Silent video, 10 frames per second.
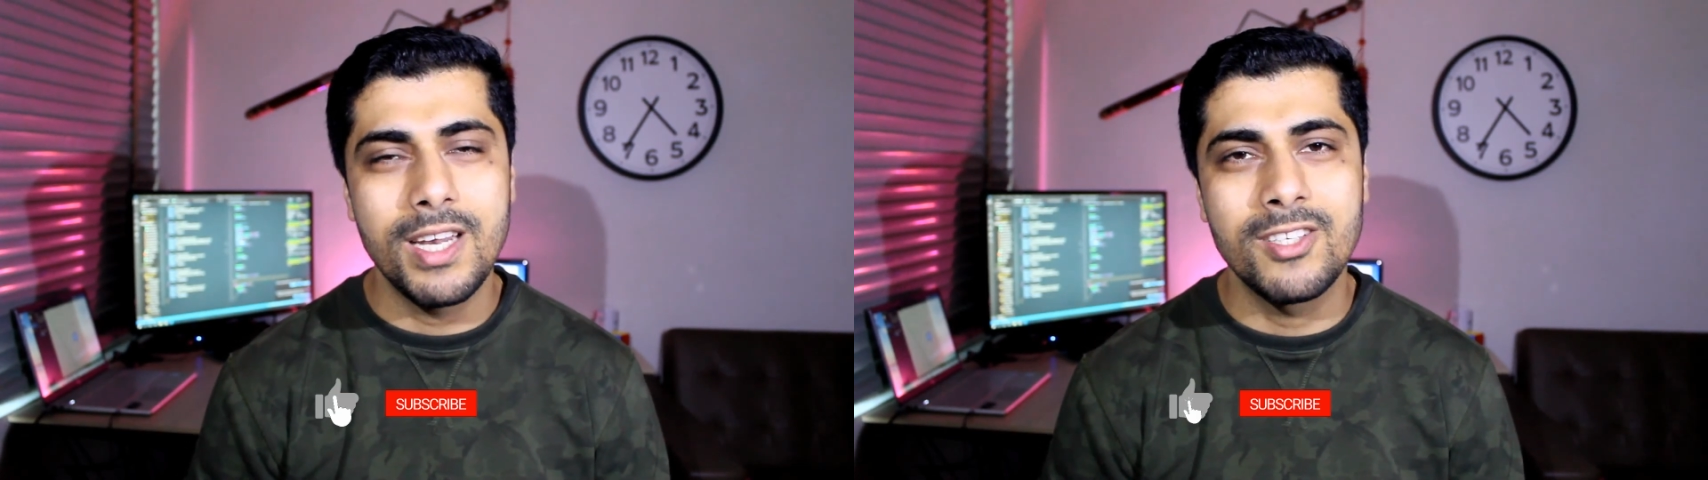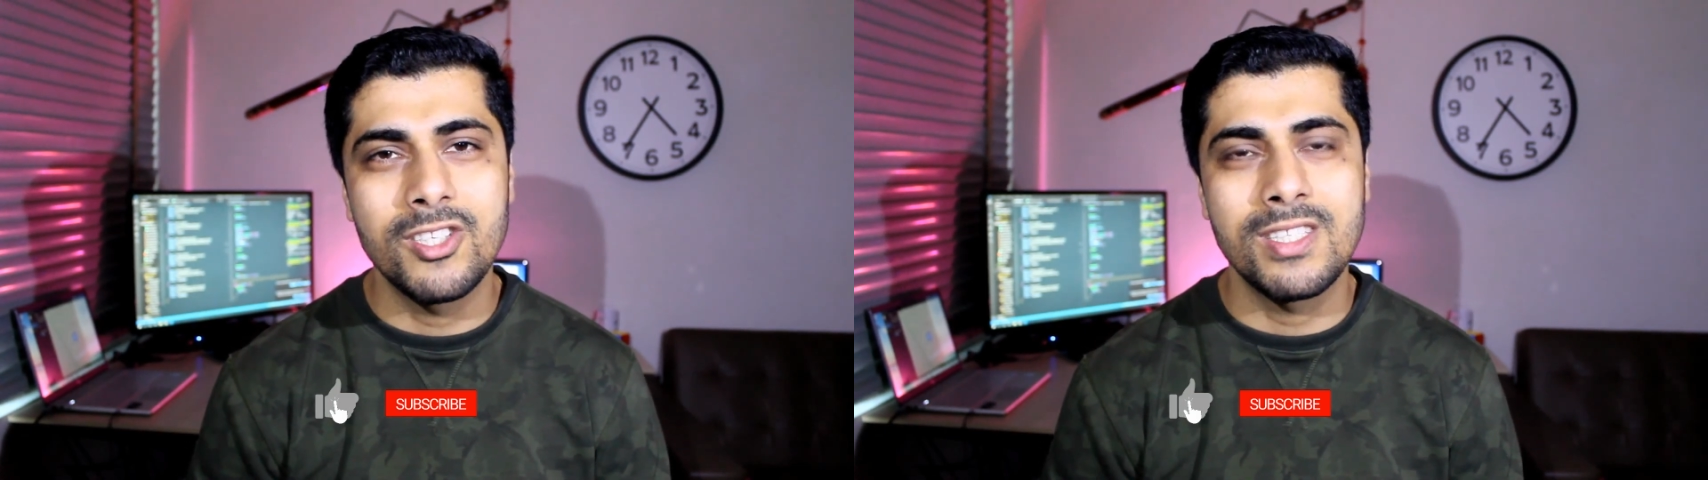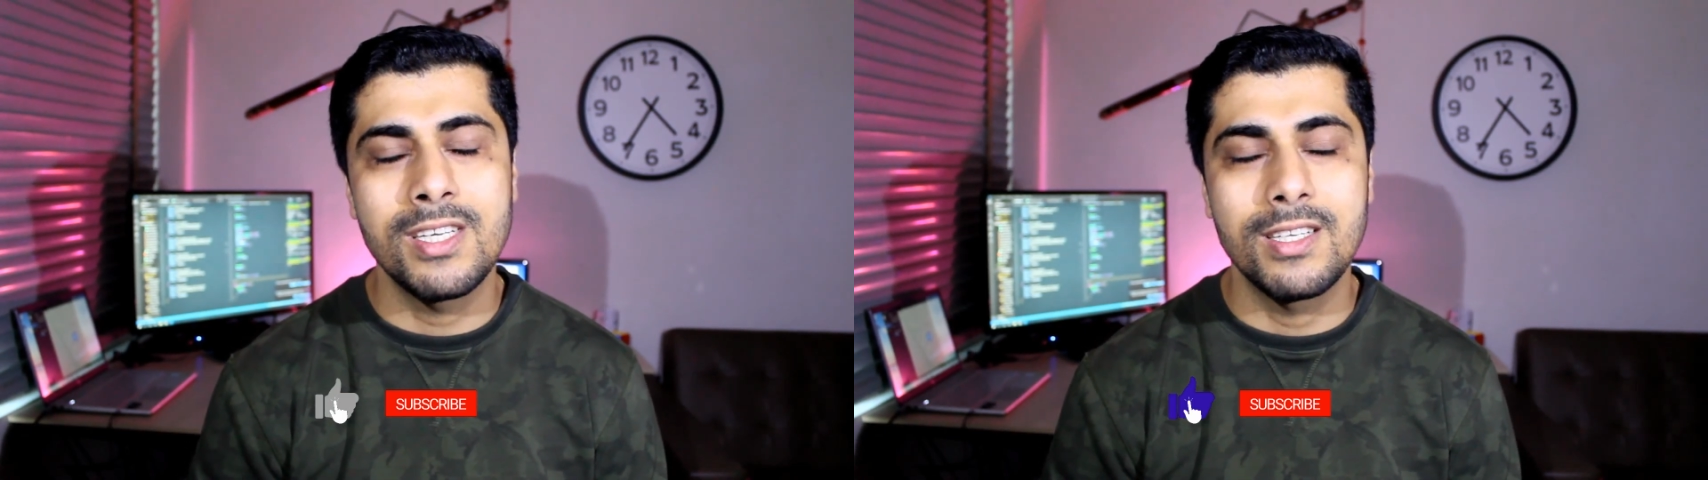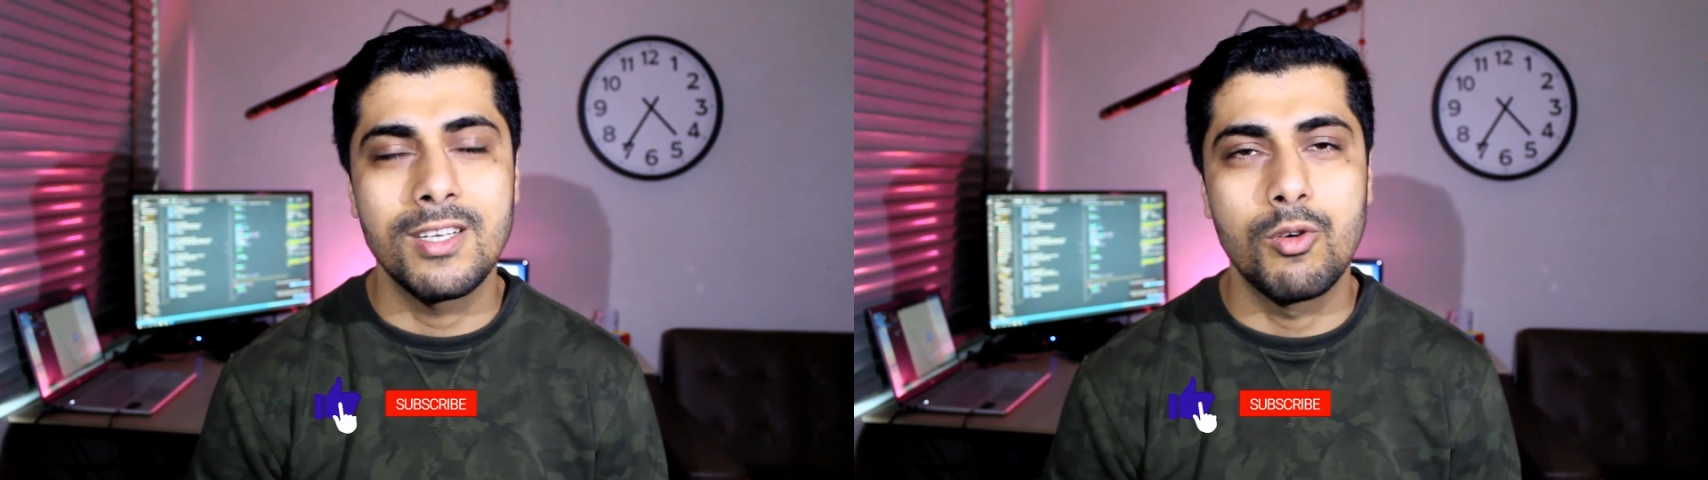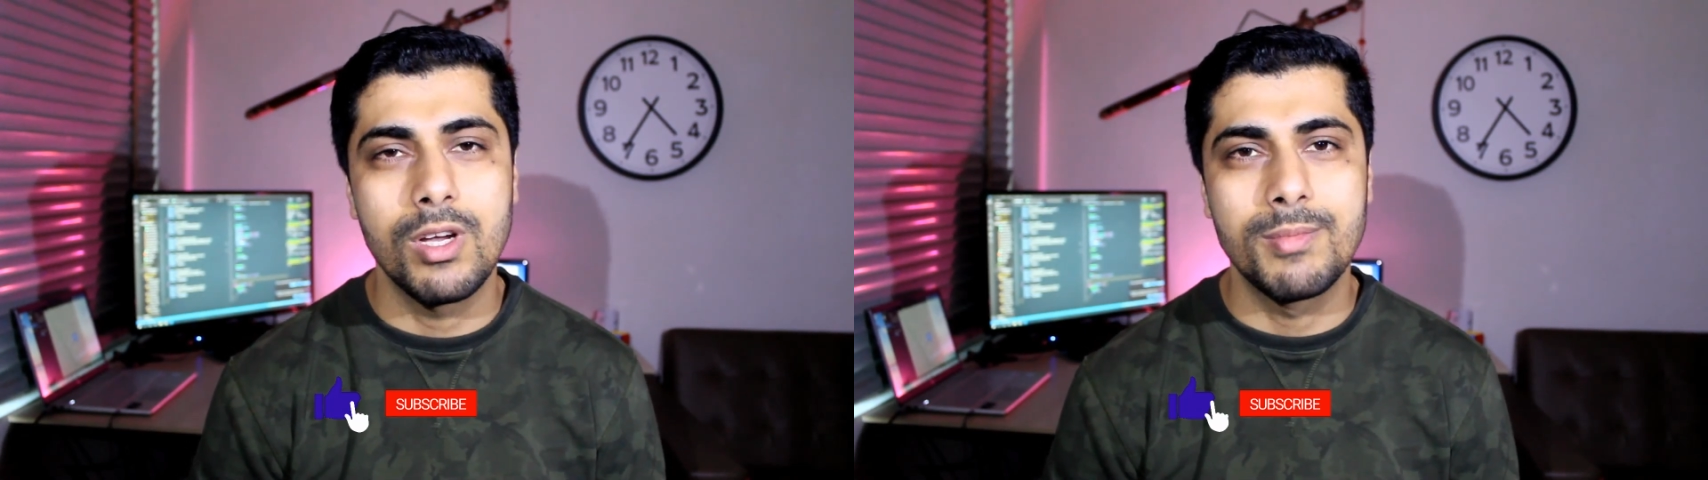are interested
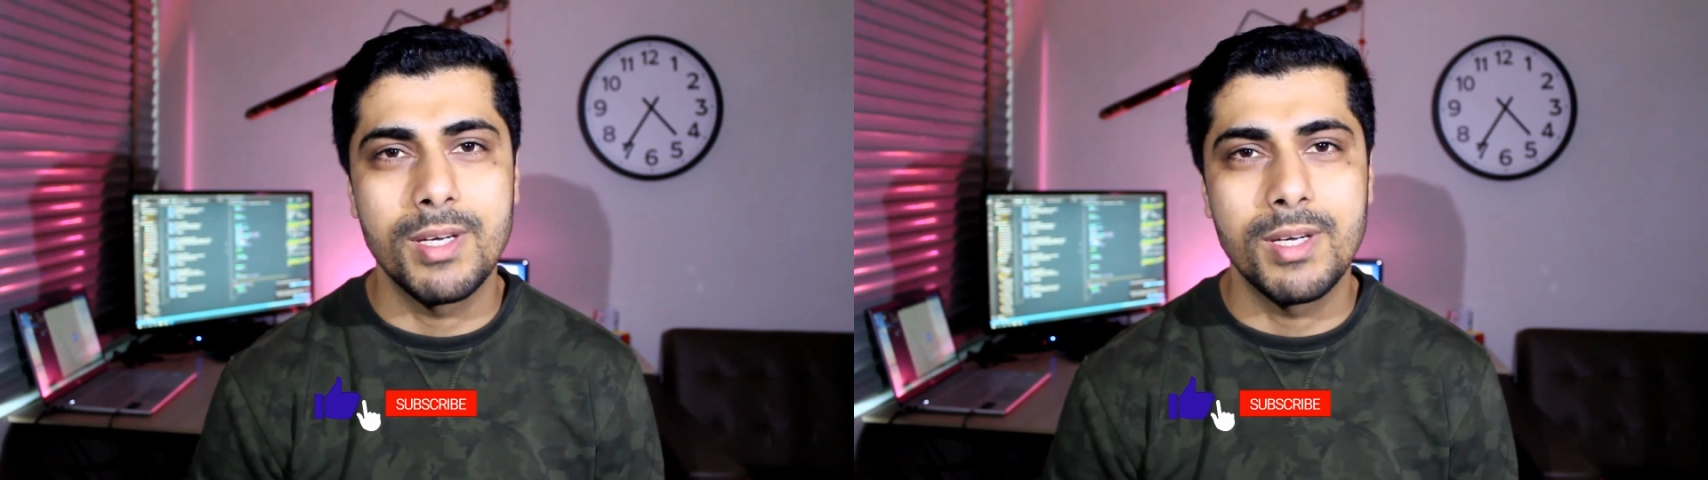in web